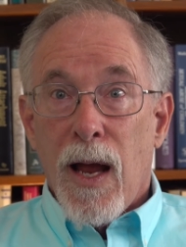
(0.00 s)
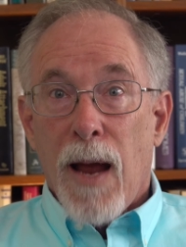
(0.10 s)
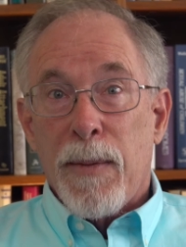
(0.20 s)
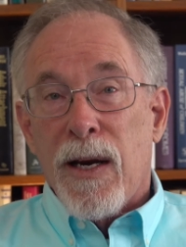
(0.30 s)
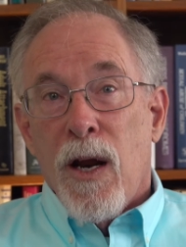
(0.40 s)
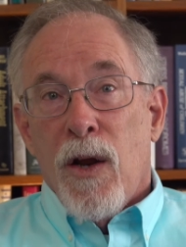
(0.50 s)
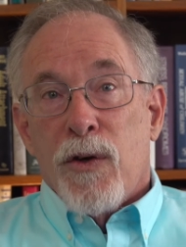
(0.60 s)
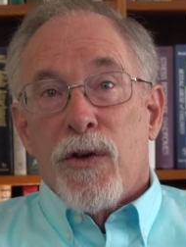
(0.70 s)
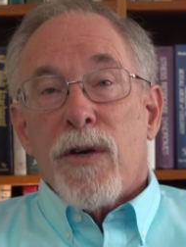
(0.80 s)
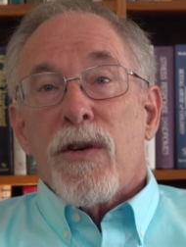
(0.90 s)
I mean,
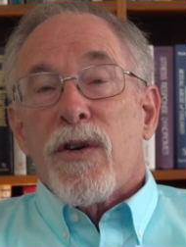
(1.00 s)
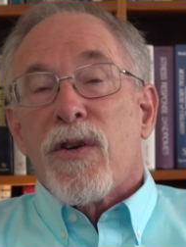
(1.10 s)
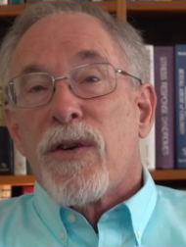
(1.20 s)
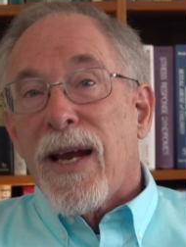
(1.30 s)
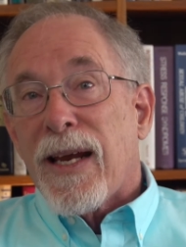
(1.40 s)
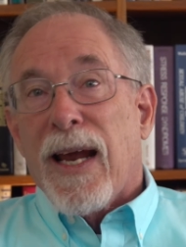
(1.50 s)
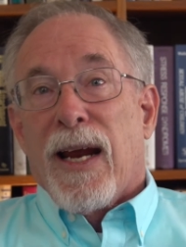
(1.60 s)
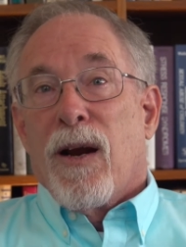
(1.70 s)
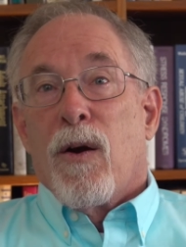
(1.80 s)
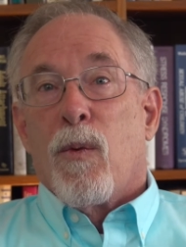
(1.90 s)
just sticking